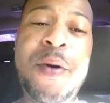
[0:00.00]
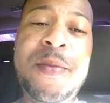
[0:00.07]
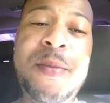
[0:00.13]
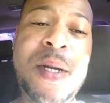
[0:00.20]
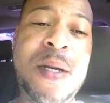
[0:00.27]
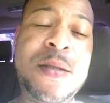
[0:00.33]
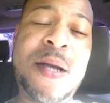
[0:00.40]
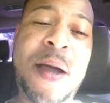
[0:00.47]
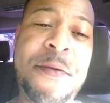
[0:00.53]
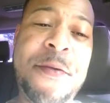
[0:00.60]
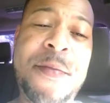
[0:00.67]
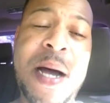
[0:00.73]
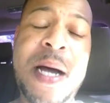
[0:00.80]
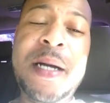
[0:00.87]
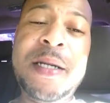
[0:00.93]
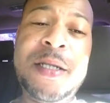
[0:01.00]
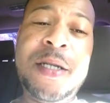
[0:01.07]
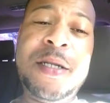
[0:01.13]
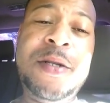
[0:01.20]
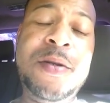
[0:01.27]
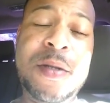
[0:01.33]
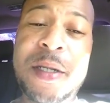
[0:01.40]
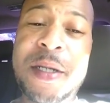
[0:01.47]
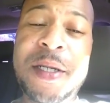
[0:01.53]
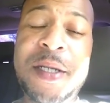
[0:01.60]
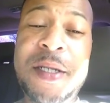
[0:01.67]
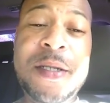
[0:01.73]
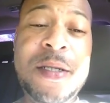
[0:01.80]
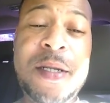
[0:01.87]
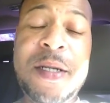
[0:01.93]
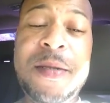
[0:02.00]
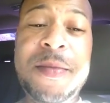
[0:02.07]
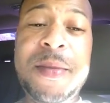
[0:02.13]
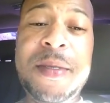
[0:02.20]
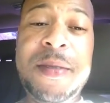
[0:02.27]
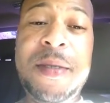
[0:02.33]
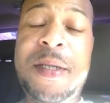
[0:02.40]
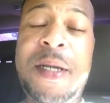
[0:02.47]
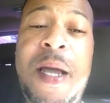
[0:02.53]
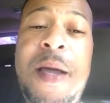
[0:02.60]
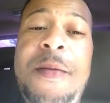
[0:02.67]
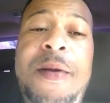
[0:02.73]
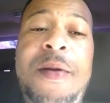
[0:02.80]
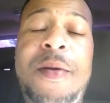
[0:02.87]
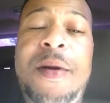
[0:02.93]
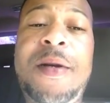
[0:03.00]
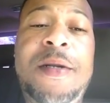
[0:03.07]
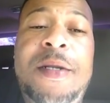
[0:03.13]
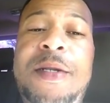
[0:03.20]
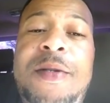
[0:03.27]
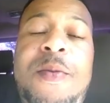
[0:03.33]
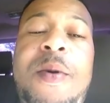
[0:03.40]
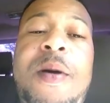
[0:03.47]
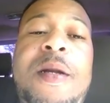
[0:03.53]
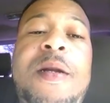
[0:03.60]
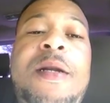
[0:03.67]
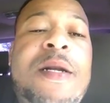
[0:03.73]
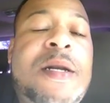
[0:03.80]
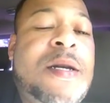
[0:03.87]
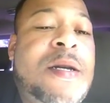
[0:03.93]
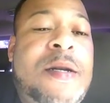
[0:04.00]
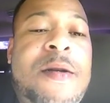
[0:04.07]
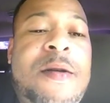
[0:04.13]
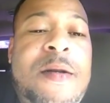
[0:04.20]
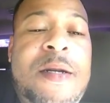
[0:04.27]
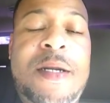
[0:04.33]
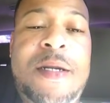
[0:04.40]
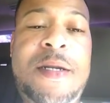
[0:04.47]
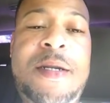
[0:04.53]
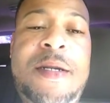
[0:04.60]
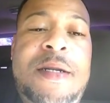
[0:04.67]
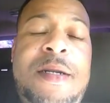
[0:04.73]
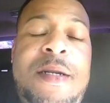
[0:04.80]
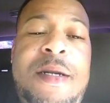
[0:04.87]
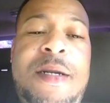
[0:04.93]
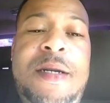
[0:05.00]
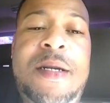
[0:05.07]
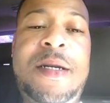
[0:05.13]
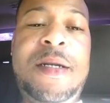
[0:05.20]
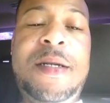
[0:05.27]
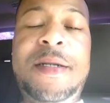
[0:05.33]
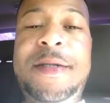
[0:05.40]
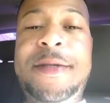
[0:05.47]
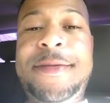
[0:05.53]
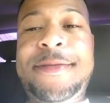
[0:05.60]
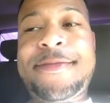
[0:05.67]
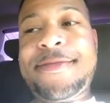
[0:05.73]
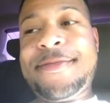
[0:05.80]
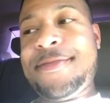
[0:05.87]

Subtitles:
wouldn't be on top of my to-do list. Just keeping it real, just wouldn't. Um,